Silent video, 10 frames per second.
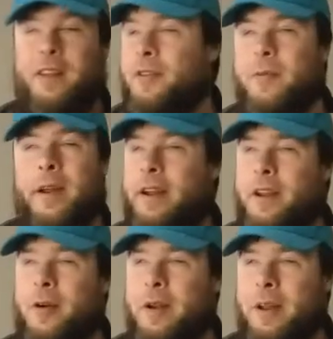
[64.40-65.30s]
has a
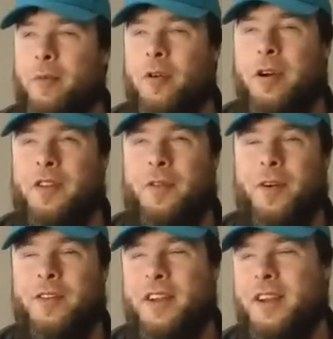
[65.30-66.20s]
radio anymore as
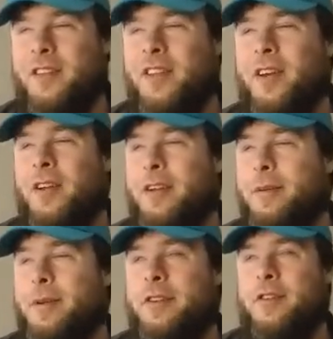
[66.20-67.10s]
far as I can tell.
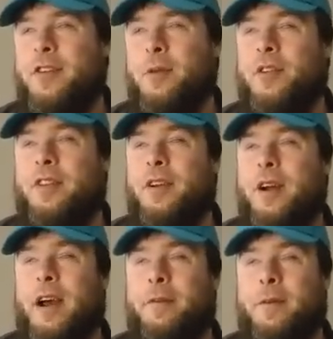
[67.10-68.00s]
Everybody just uses their
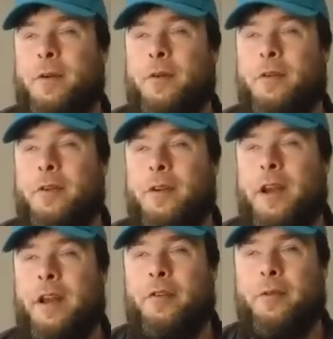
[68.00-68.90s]
iPhone or
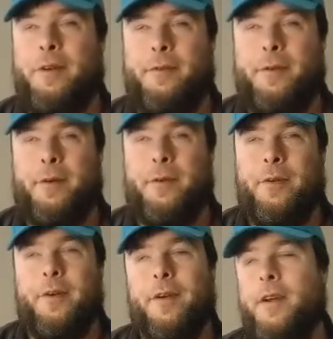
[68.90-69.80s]
their Android
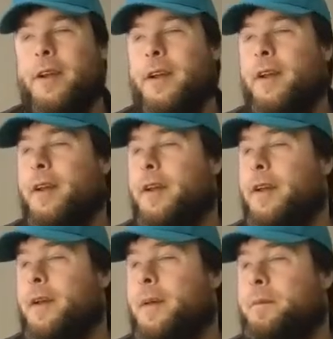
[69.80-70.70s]
phone, or
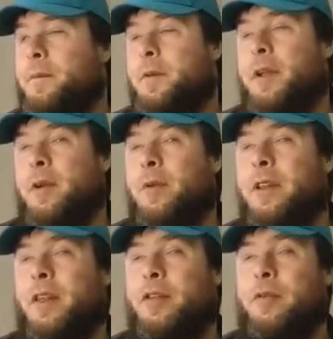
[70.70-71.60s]
if you're like one
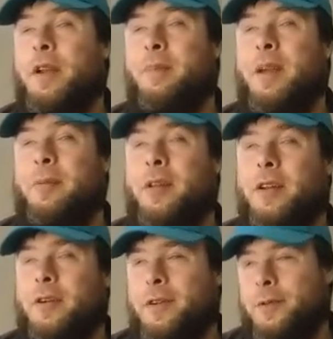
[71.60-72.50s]
of the 3 people
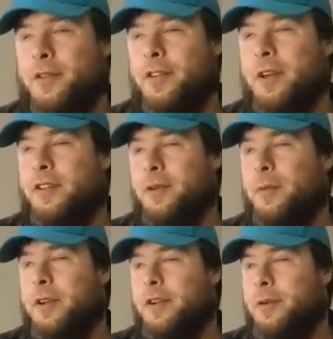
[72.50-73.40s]
on Earth who still has a
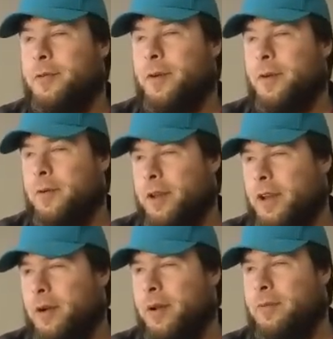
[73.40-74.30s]
Windows phone,
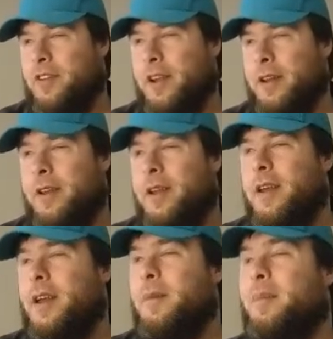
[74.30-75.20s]
you know what I'm saying.
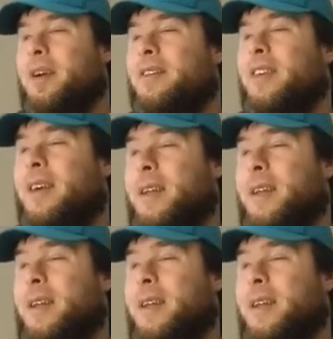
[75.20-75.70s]
But